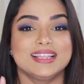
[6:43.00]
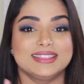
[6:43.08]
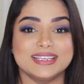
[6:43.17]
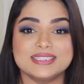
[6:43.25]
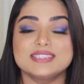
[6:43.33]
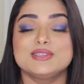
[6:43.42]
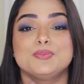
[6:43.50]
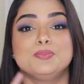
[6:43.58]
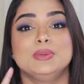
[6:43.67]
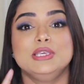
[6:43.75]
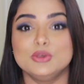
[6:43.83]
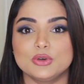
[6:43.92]
this is a
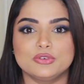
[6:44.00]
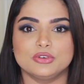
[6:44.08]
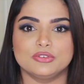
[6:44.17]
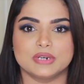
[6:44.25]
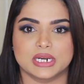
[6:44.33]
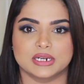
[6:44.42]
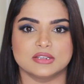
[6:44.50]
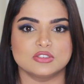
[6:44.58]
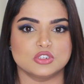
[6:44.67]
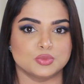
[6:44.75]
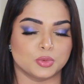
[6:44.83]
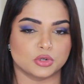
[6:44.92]
beautiful fragrance
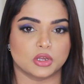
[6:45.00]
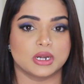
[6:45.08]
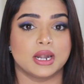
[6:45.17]
to put on.